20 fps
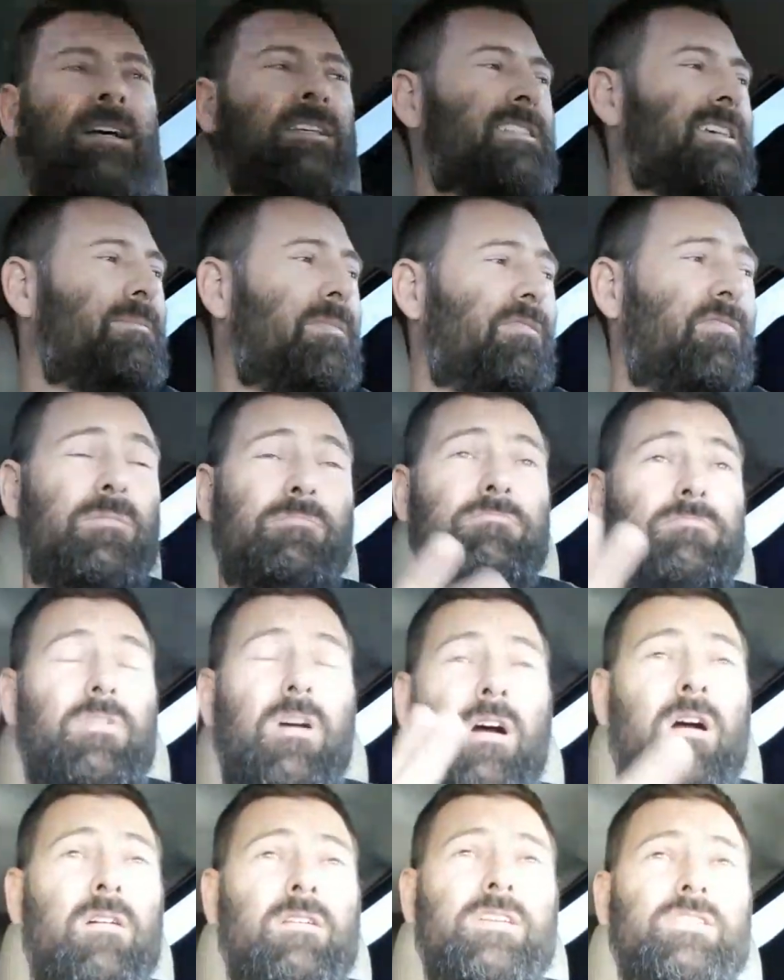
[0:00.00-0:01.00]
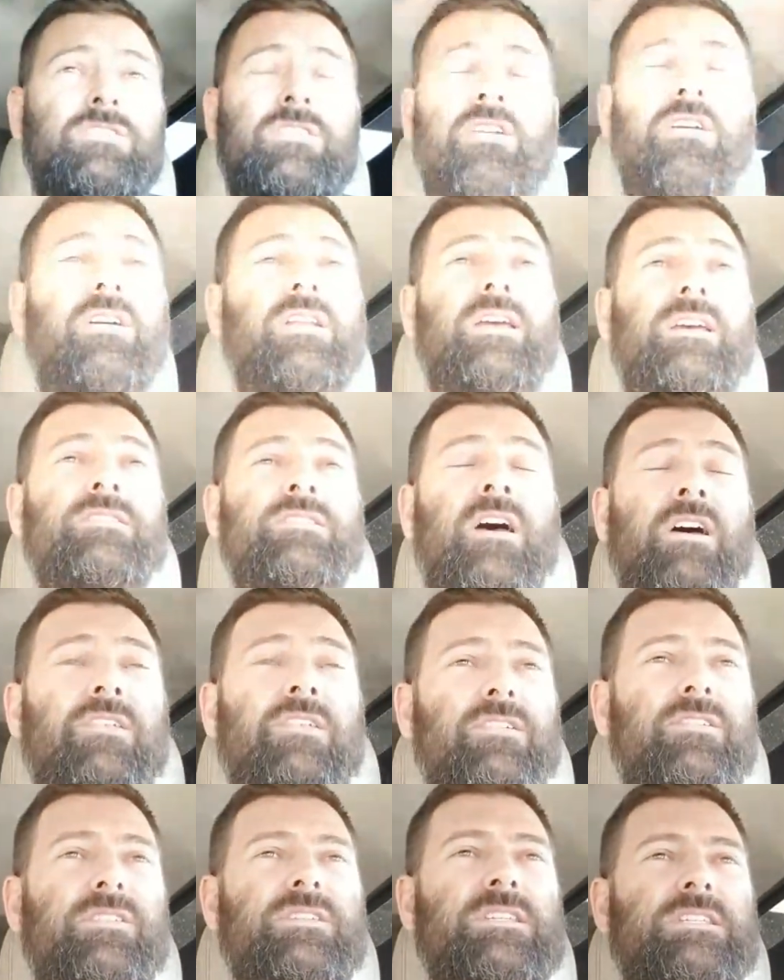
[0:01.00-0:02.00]
of them aren't as good as
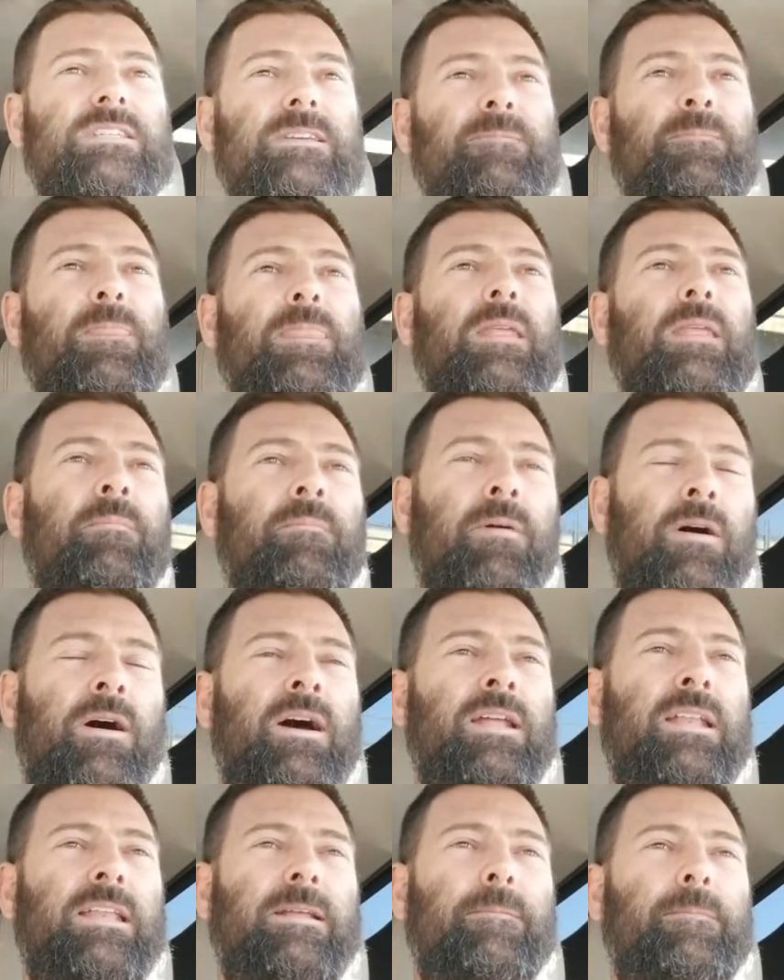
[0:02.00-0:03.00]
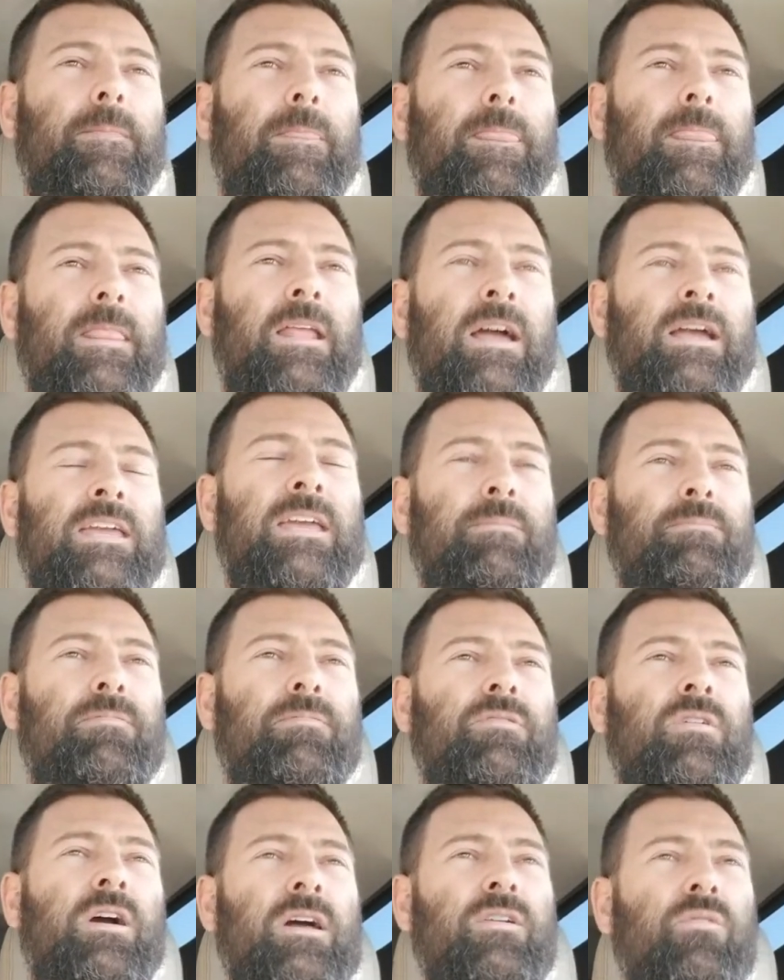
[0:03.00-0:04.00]
others, but I keep trying
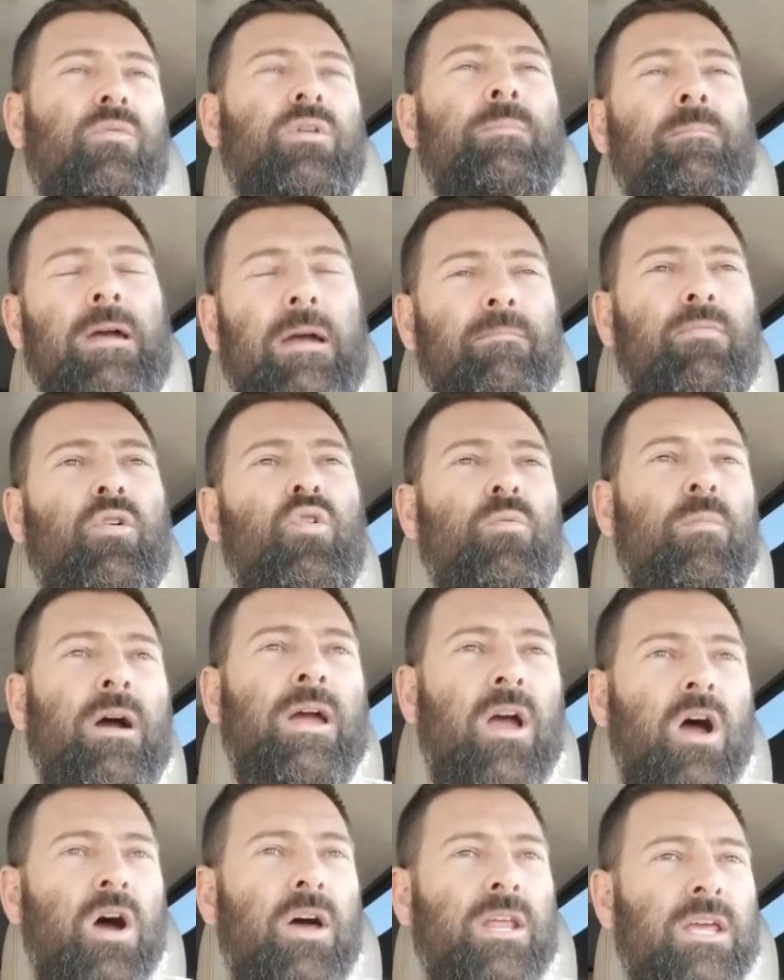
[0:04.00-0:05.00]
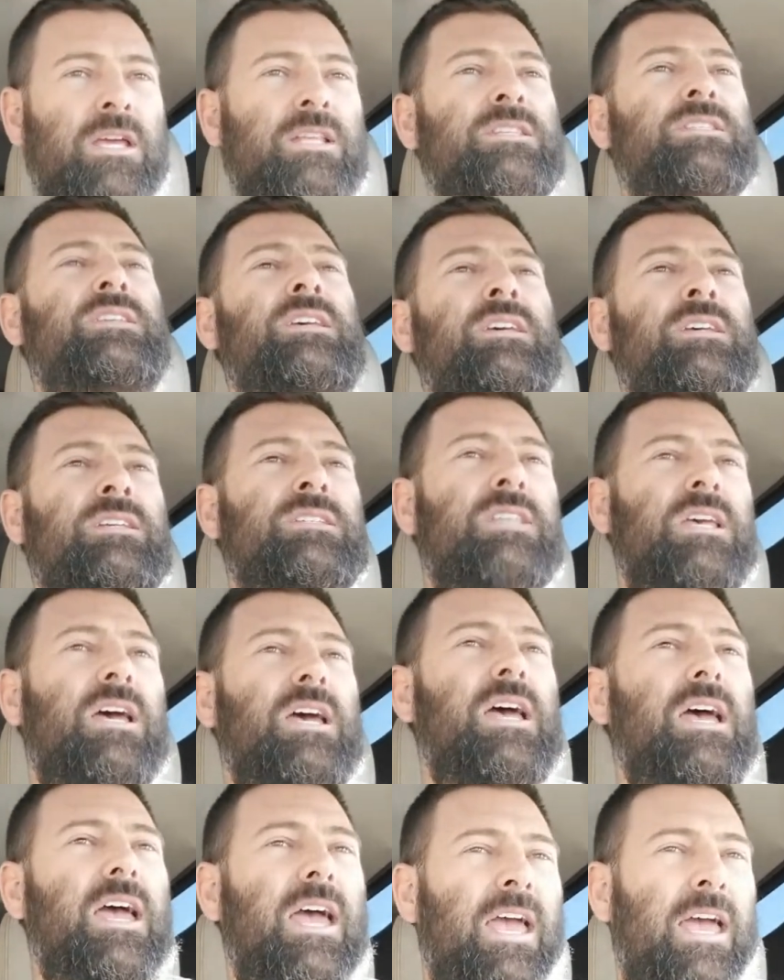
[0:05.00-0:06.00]
to remember who my audience is,
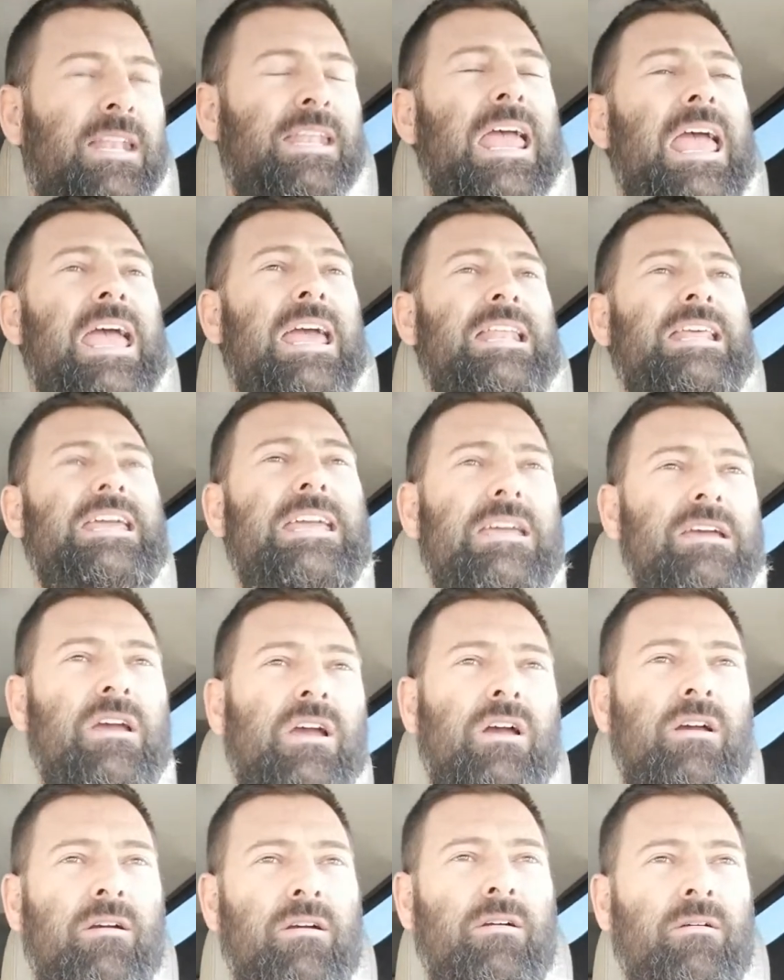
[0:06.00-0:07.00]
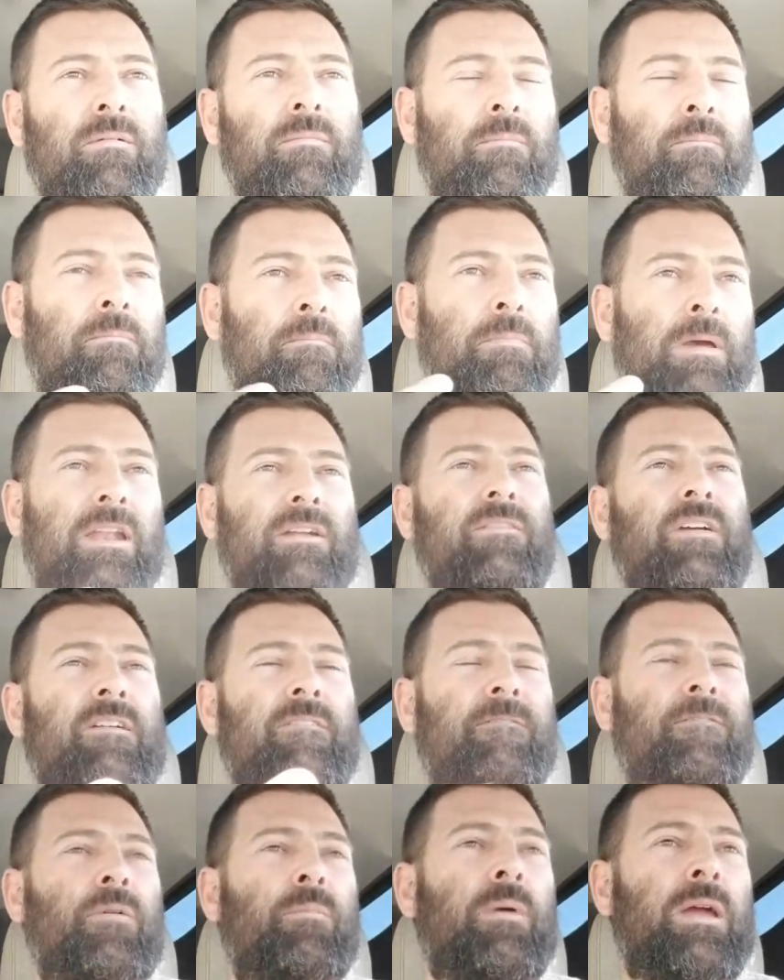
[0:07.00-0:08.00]
and any bit of
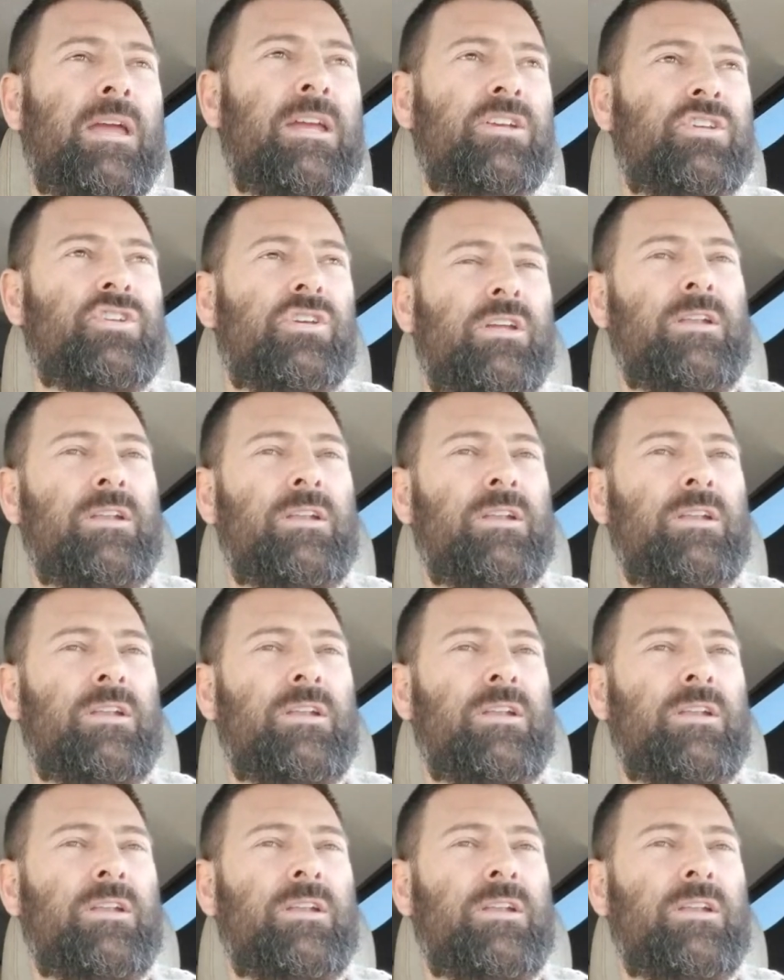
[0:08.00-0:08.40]
information